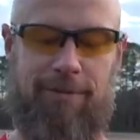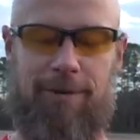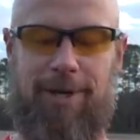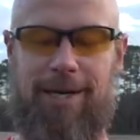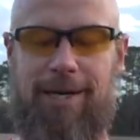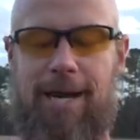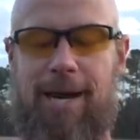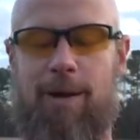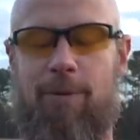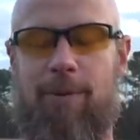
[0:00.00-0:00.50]
Right
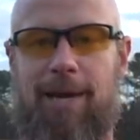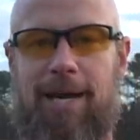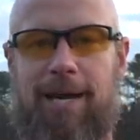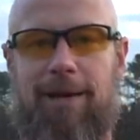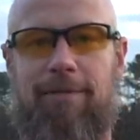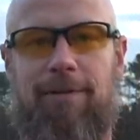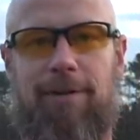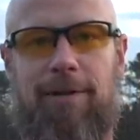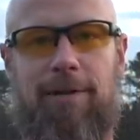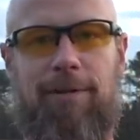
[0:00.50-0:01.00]
now we
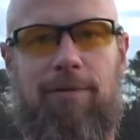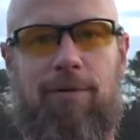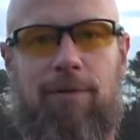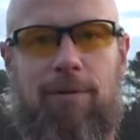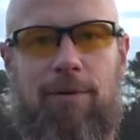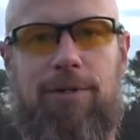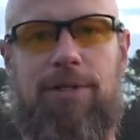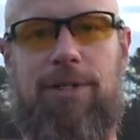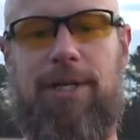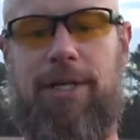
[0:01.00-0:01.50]
have it, of
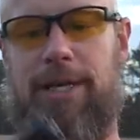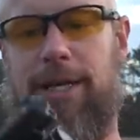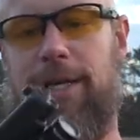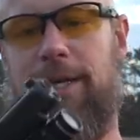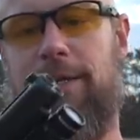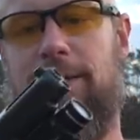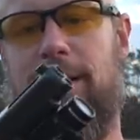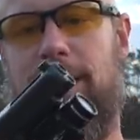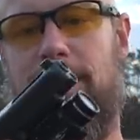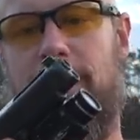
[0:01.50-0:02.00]
course, in a
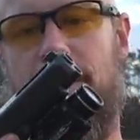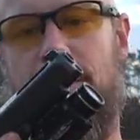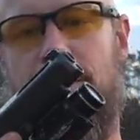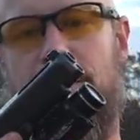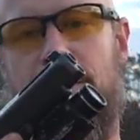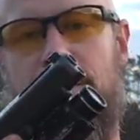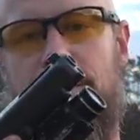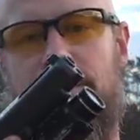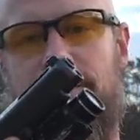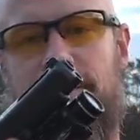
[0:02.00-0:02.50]
Glock
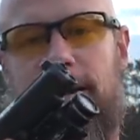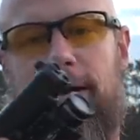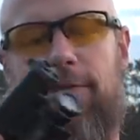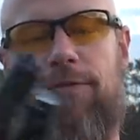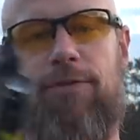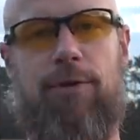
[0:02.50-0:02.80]
thirty-five.